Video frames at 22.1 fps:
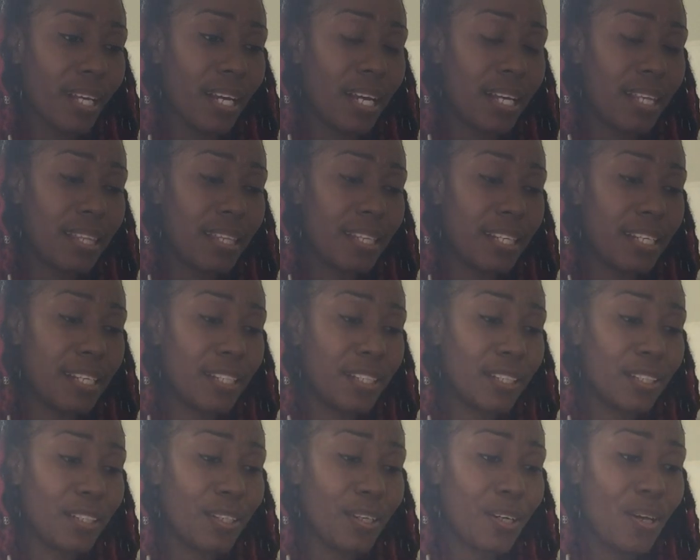I think
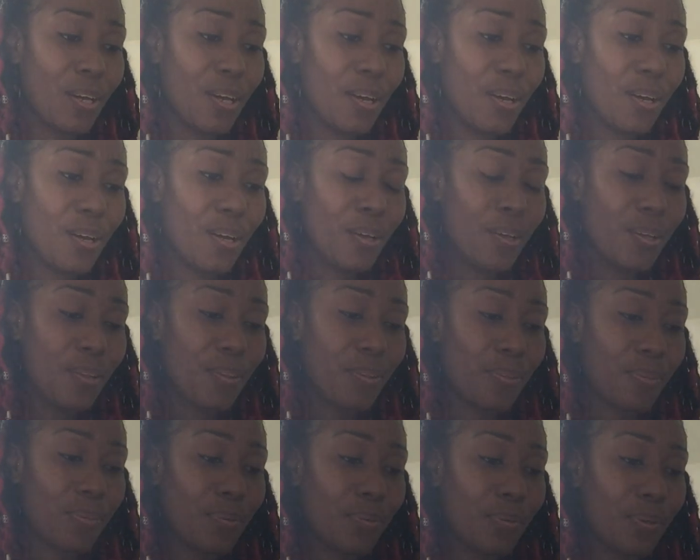
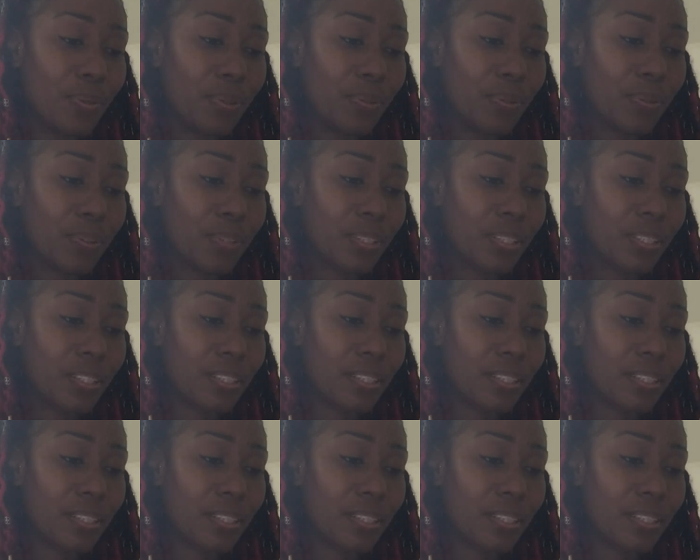throughout